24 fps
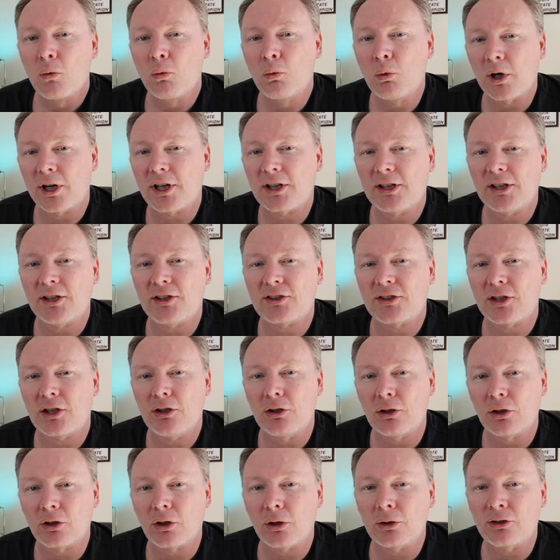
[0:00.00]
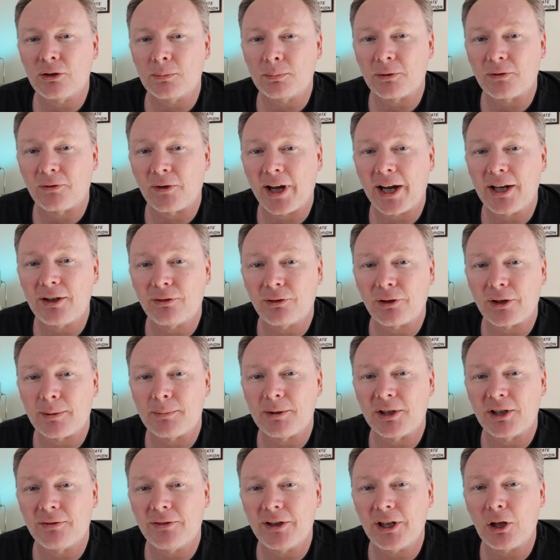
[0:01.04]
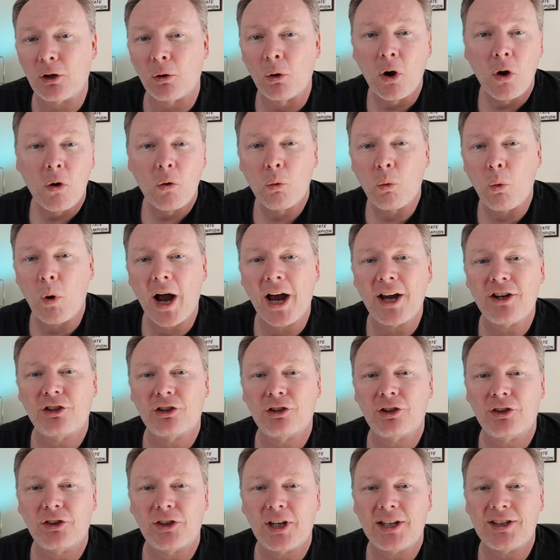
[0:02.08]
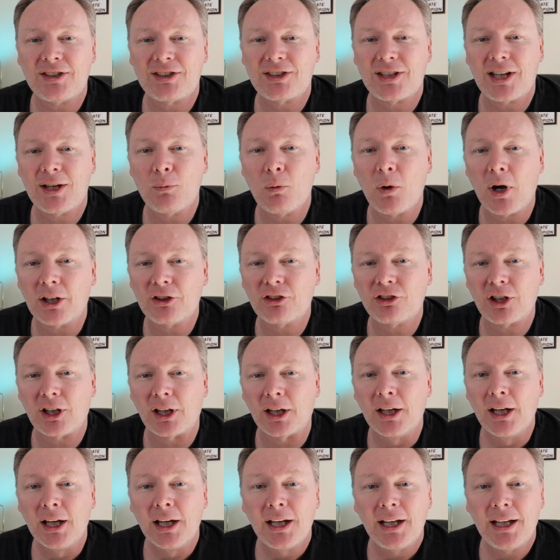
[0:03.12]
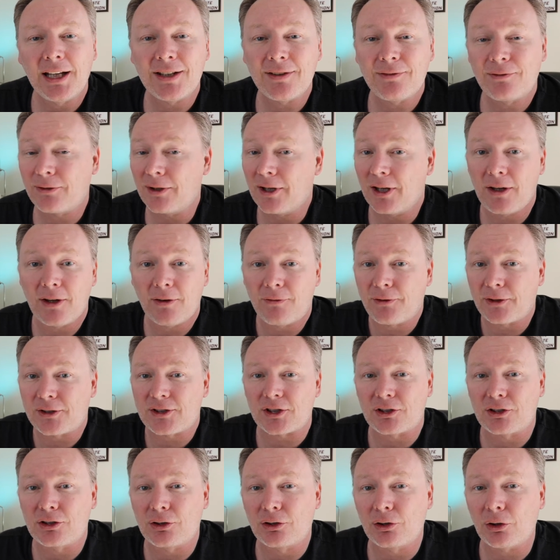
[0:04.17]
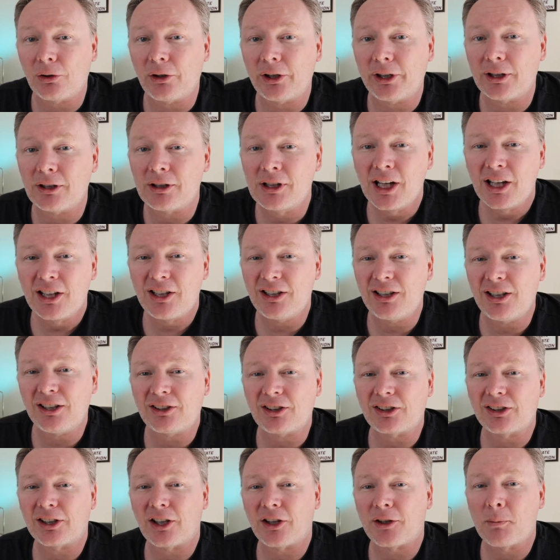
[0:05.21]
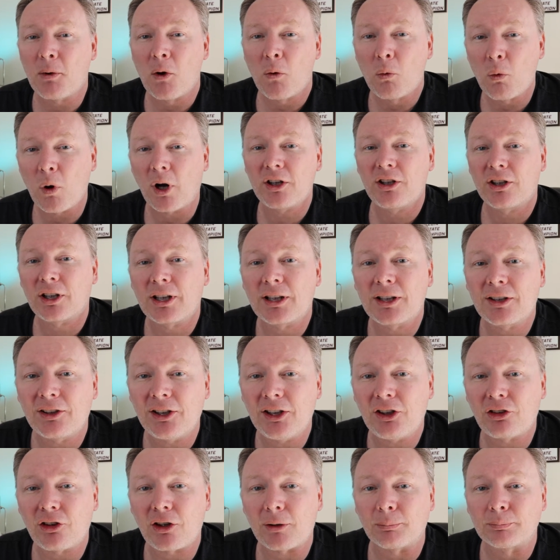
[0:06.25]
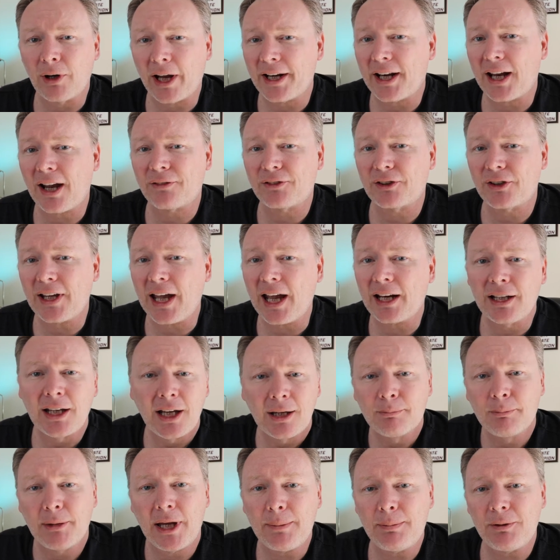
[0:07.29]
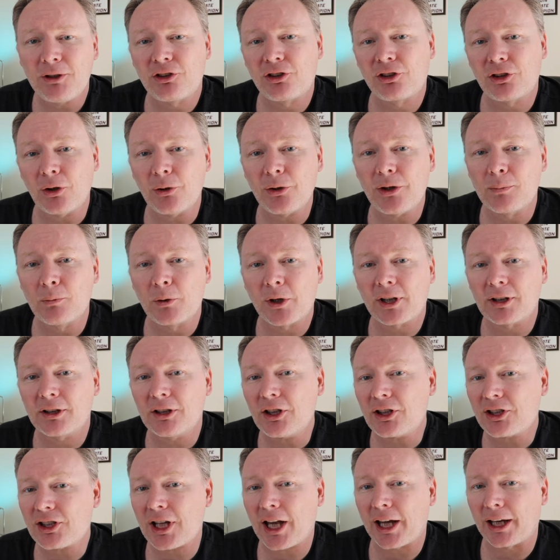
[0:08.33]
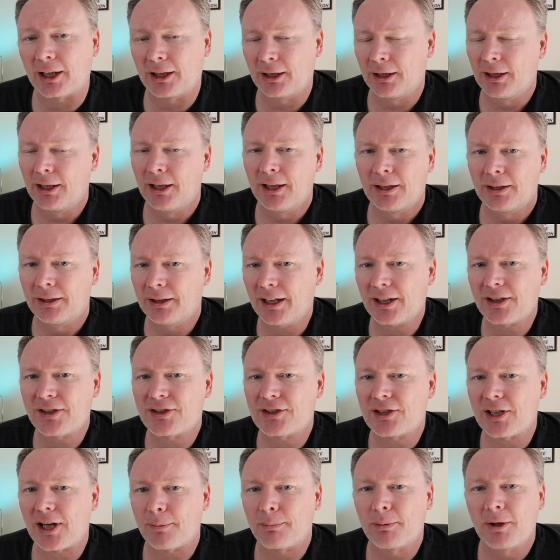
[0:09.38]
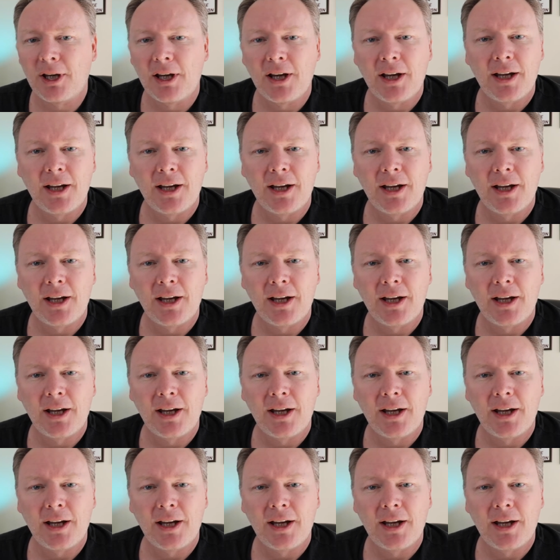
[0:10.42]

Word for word: what it is that you're going to provide for them in the video. Why should they stay watching? If, if it's a tutorial, you need to tell them what you're going to teach them. Right after that, maybe show them what it looks like. Next step,